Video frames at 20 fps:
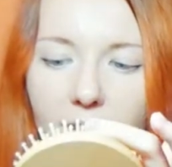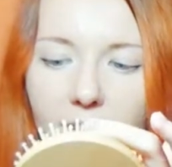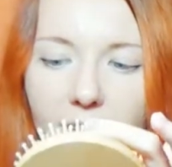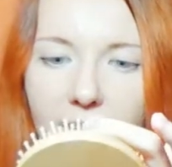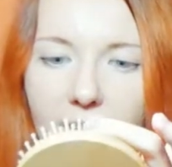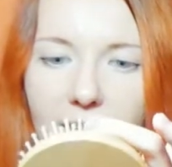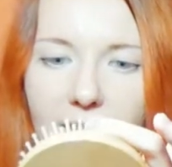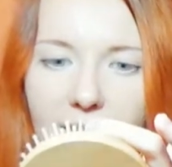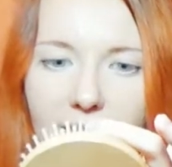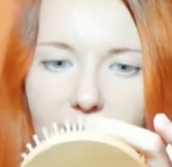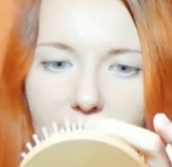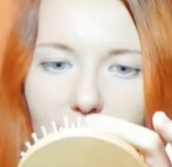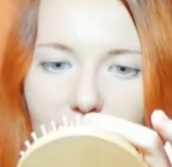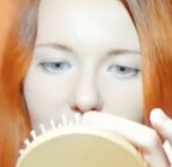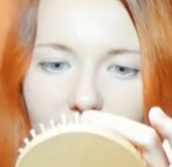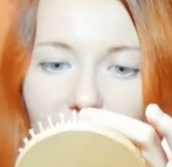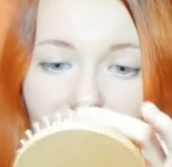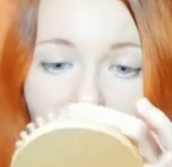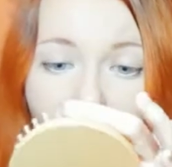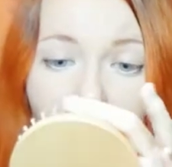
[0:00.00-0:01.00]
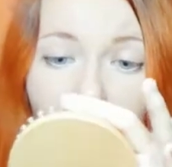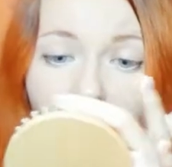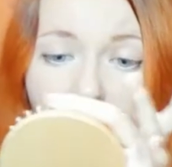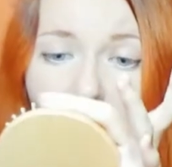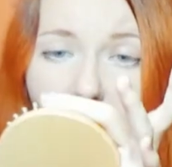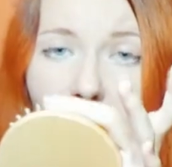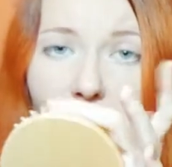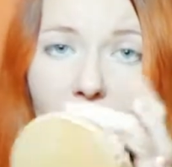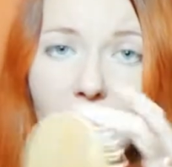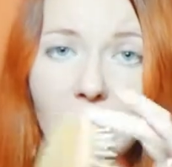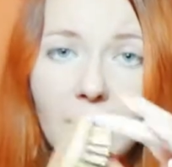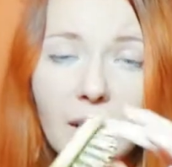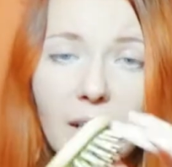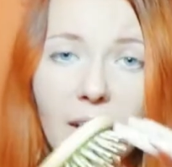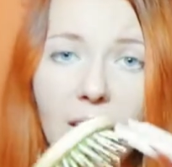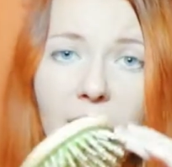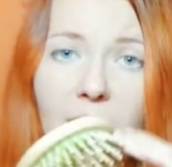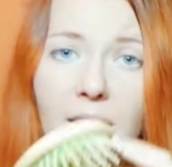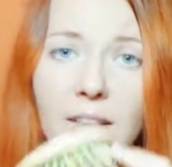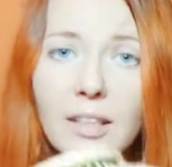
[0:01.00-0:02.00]
It's cute,
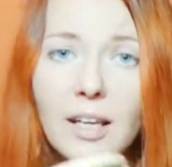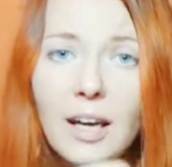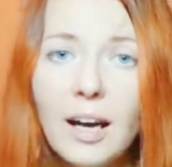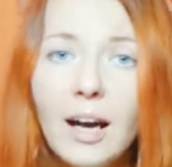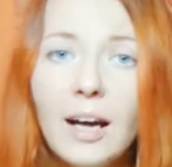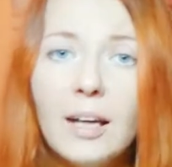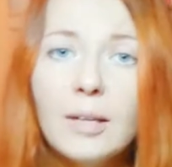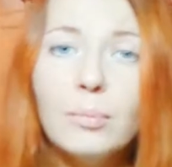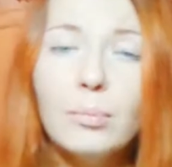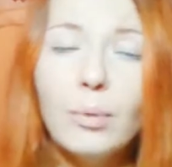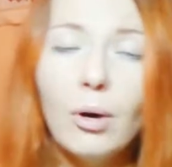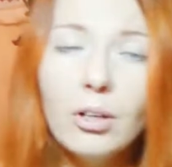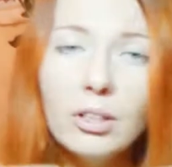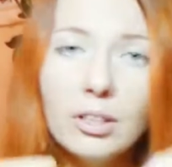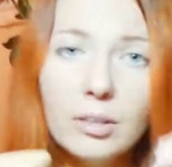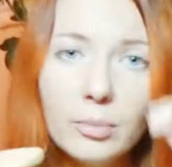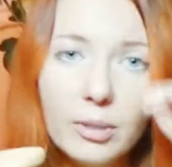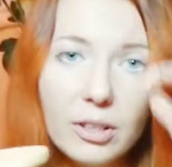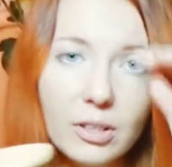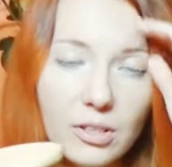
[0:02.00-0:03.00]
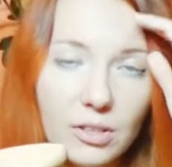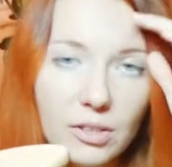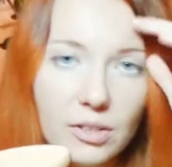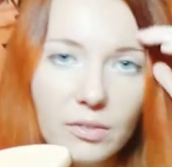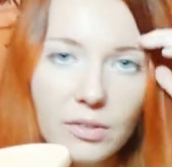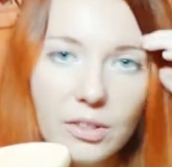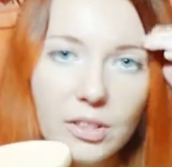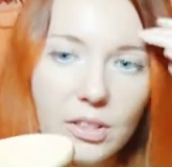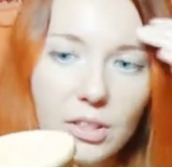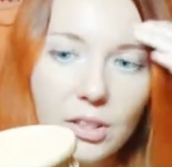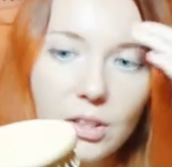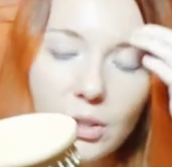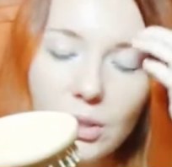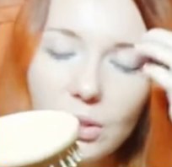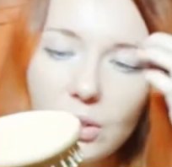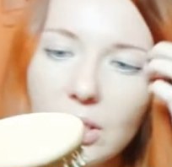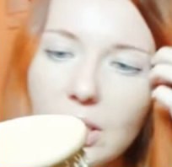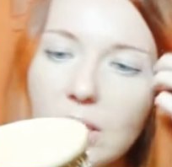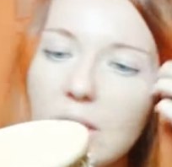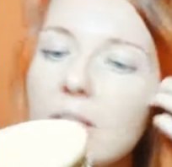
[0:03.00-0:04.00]
and I bought it because of its
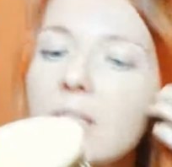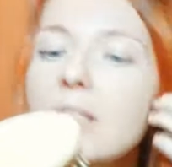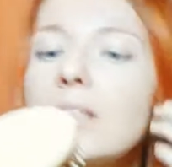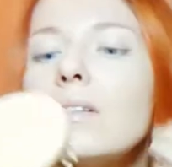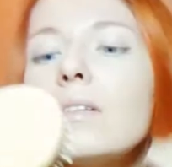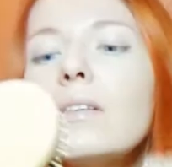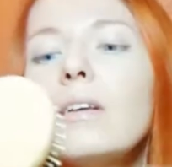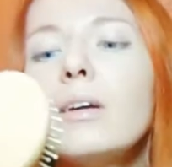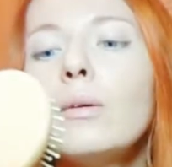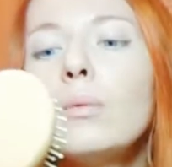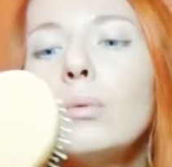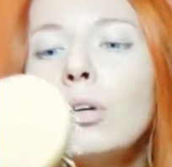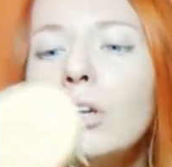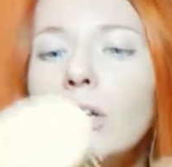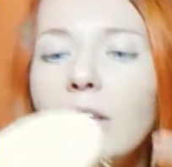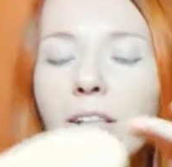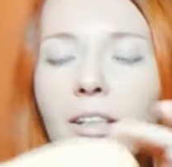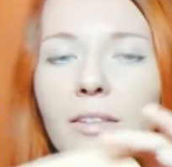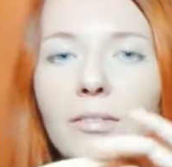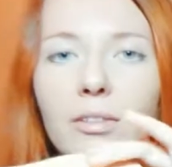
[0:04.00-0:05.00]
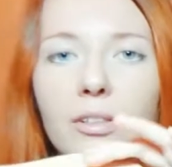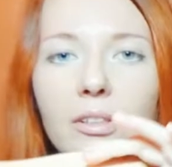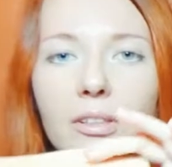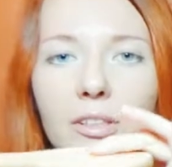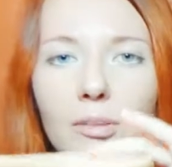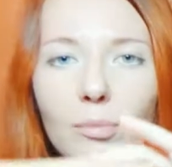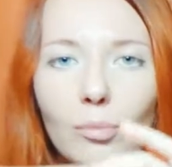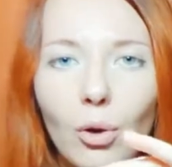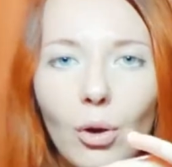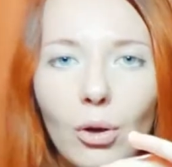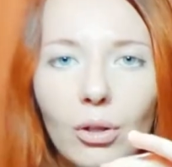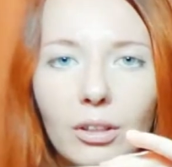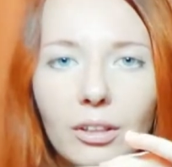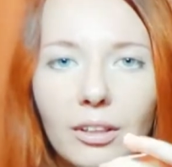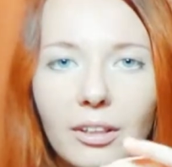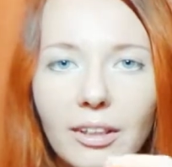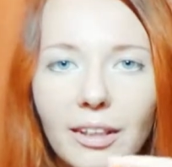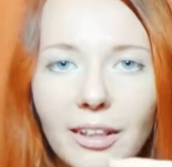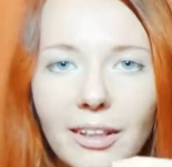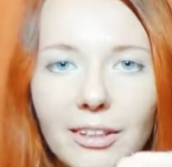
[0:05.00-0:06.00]
cuteness. There were even
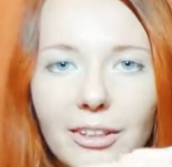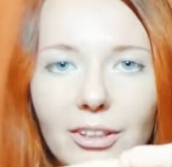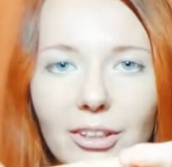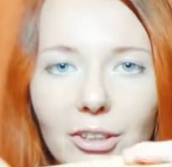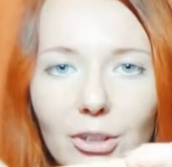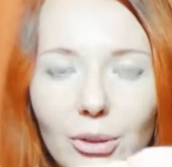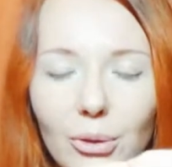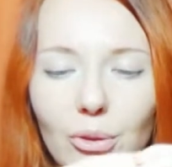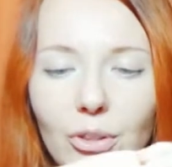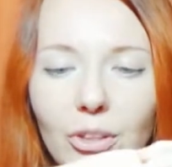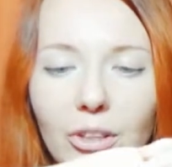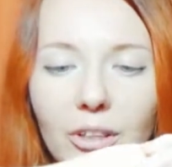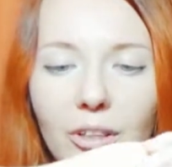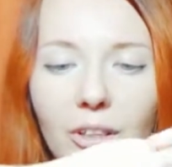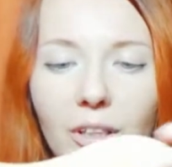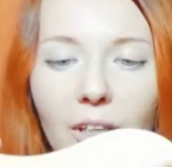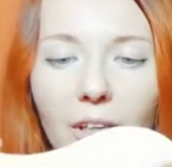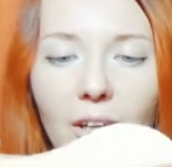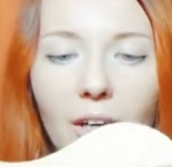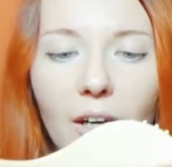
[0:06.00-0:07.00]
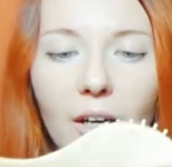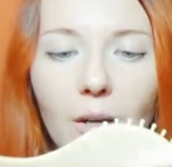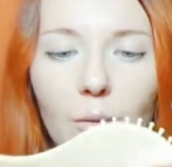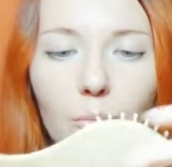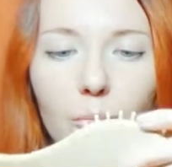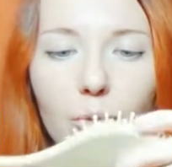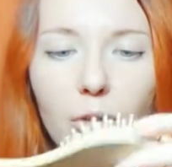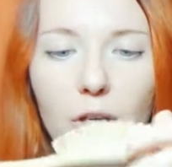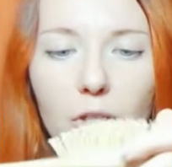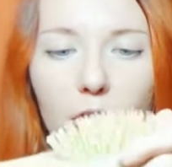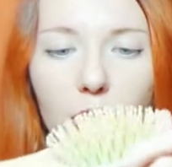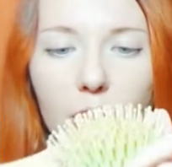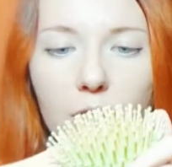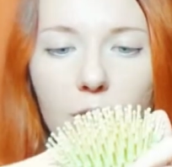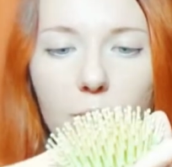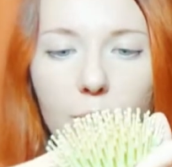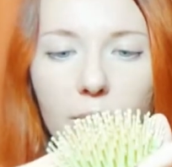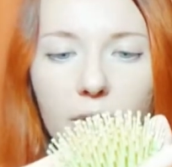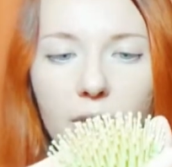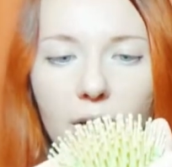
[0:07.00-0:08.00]
smaller and cuter
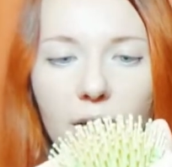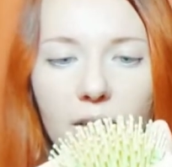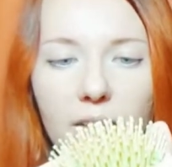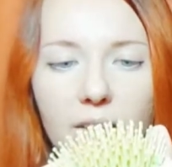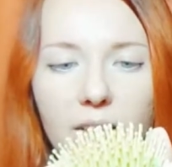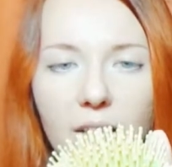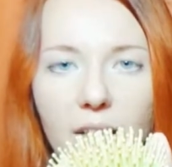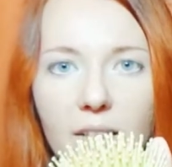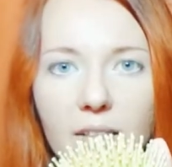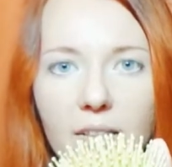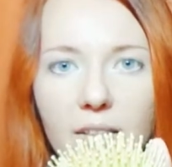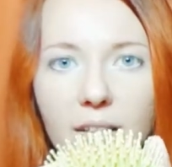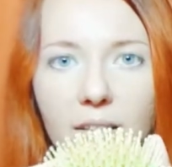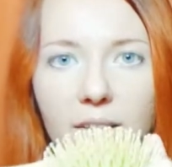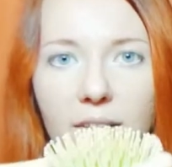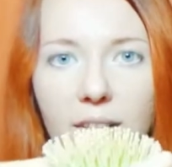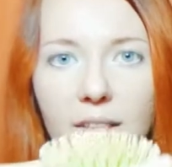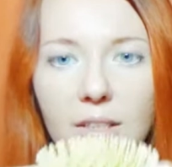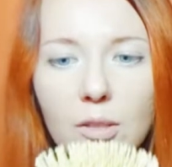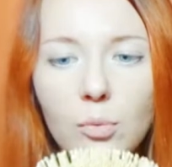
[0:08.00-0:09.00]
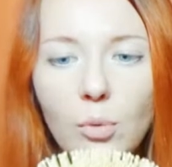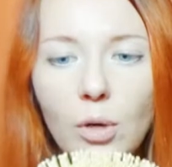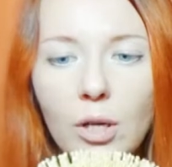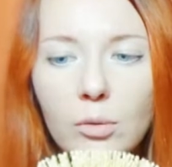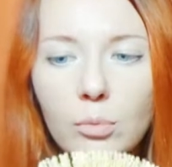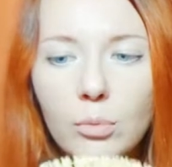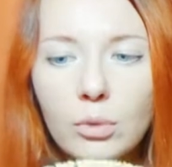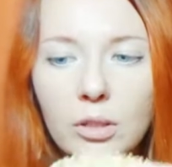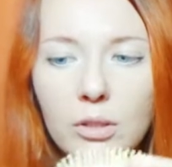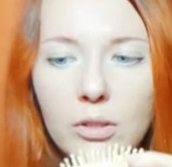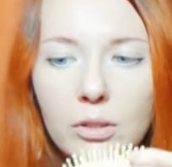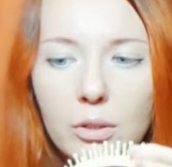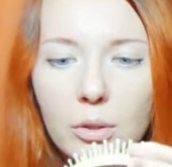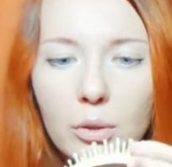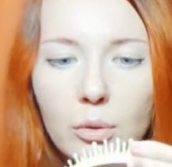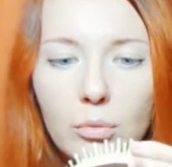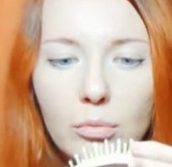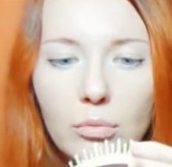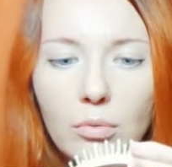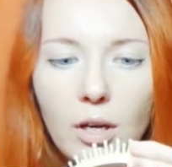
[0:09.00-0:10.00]
brushes, but I decided that this one will
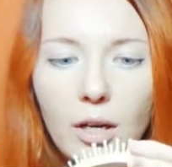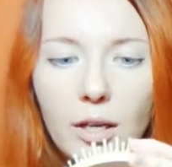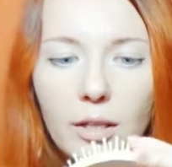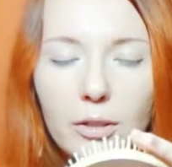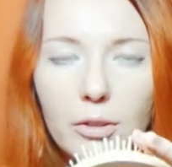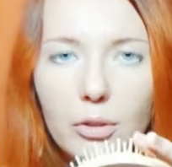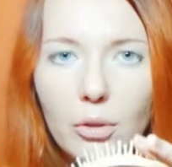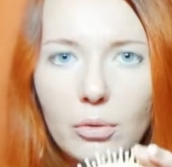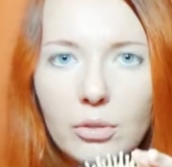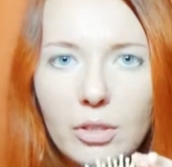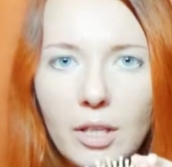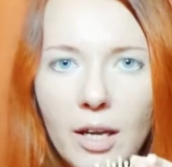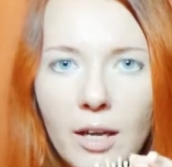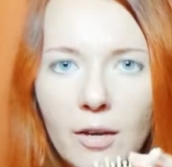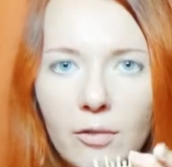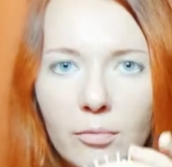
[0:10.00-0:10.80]
do. I didn't